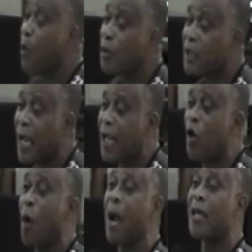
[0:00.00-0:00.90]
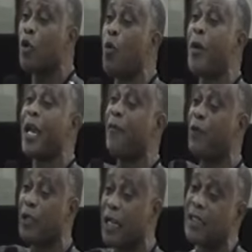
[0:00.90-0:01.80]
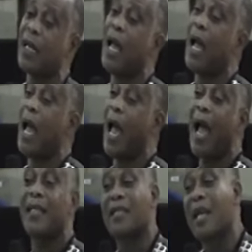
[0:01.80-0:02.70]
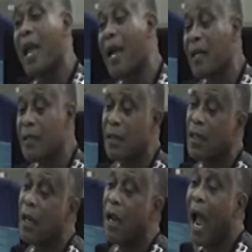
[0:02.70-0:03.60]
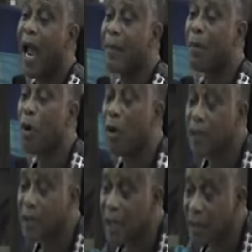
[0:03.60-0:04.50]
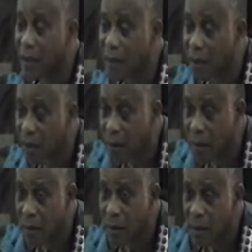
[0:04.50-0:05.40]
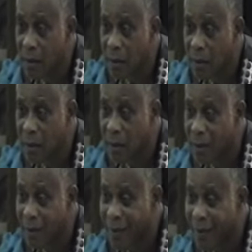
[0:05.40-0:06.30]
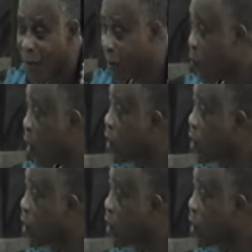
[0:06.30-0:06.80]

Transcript: who say, Come and do, we'll give you this. I said, I am content with what